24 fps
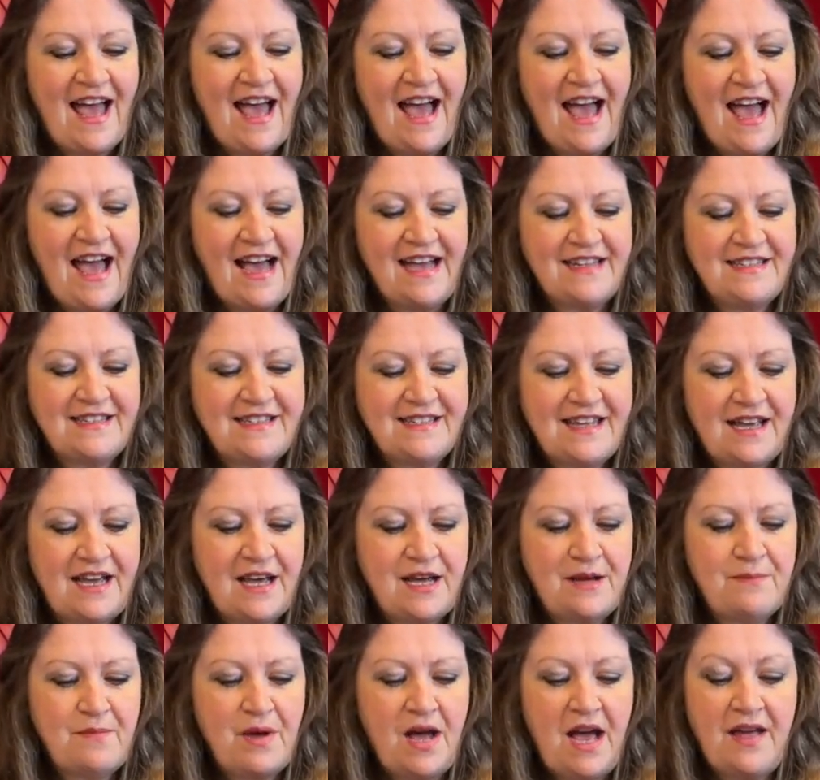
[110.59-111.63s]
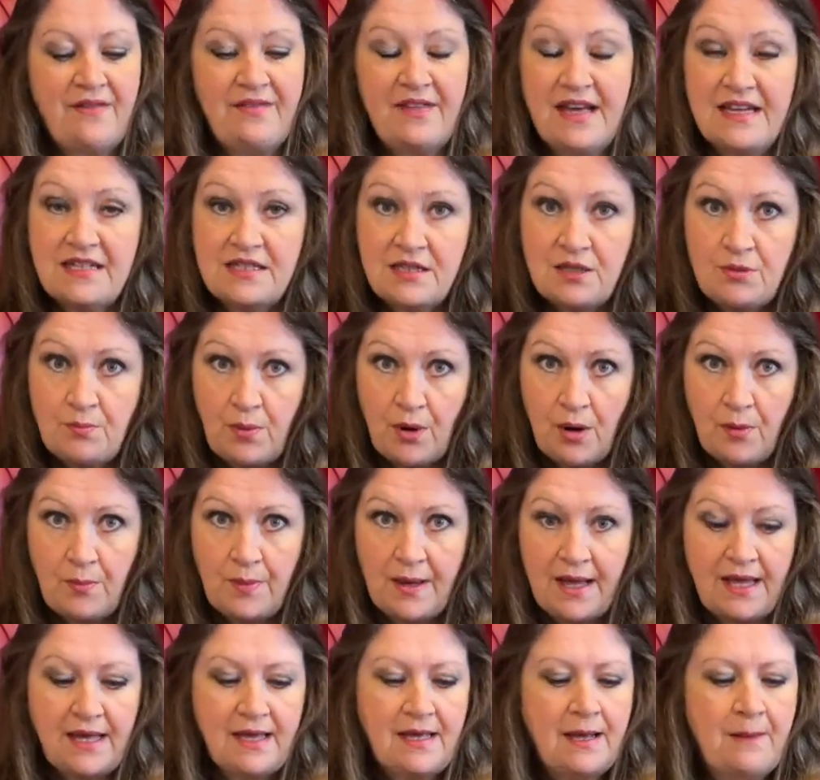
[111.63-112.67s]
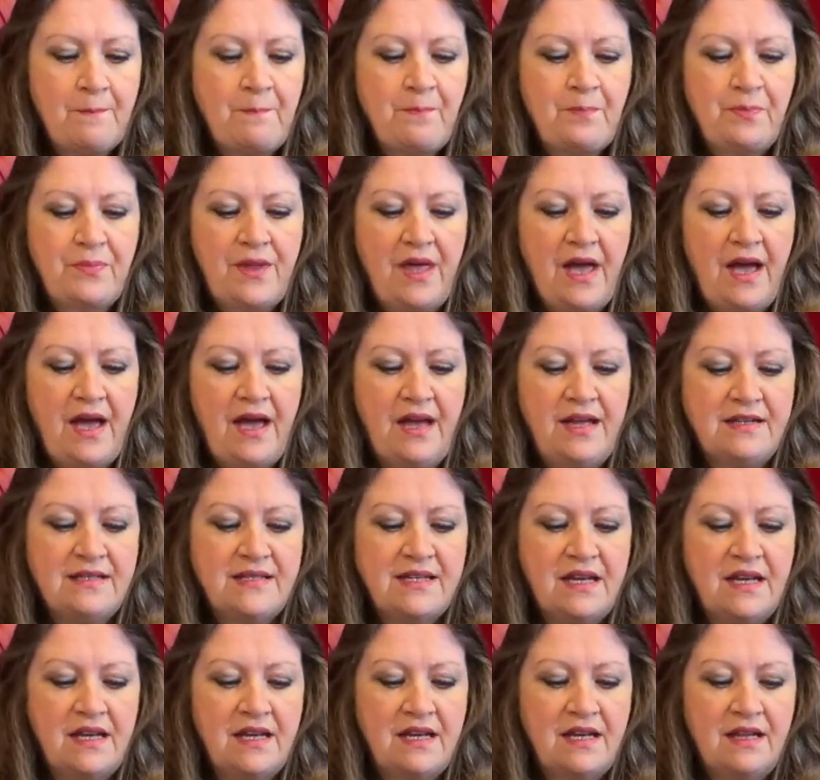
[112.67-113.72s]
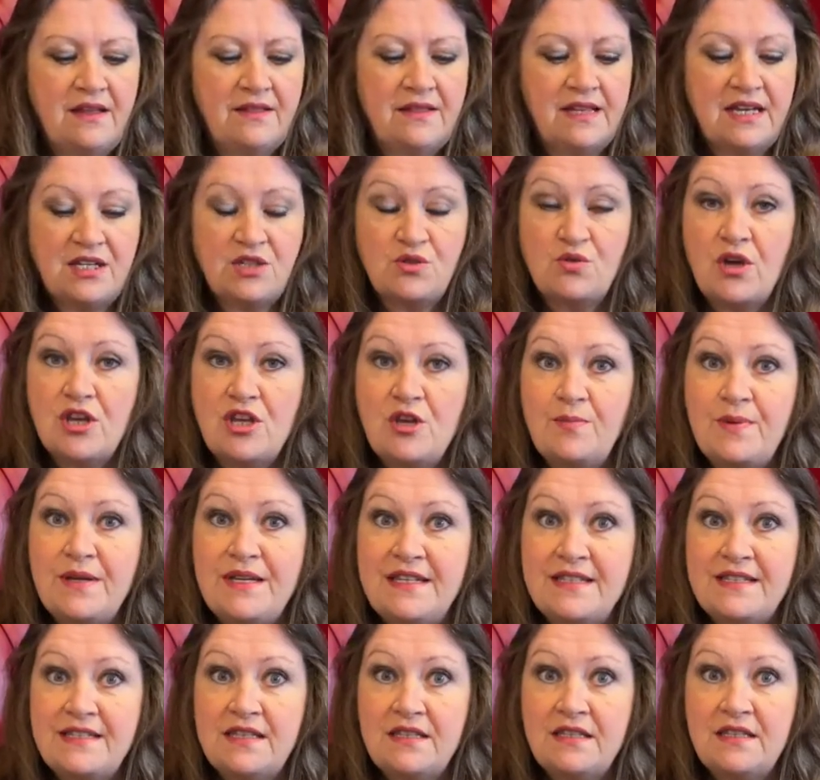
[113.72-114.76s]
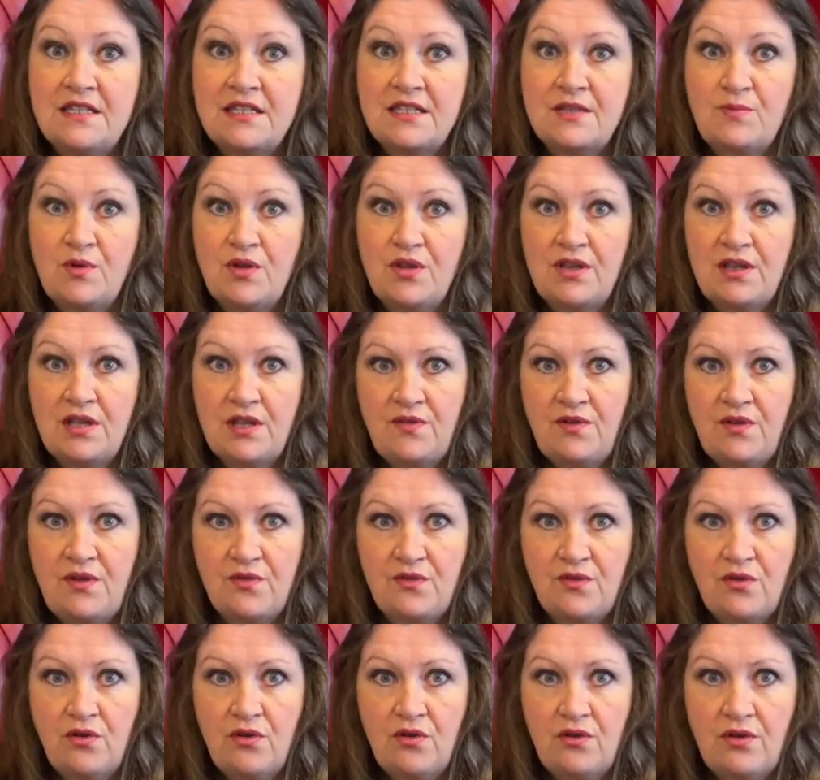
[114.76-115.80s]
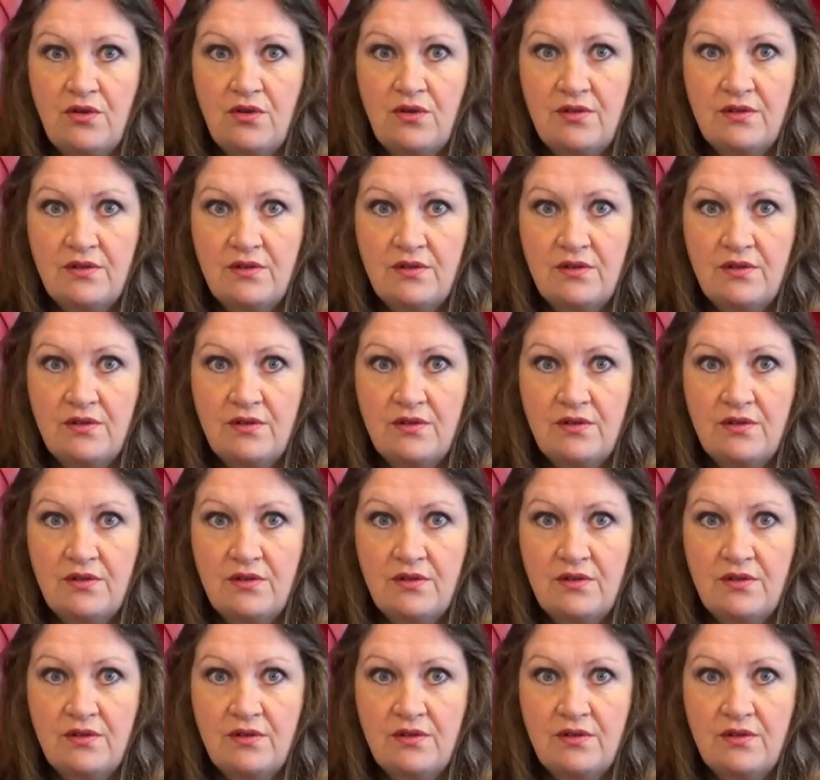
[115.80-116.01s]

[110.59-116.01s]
And that's the poppy, and that's what you'll be knitting this month if you've got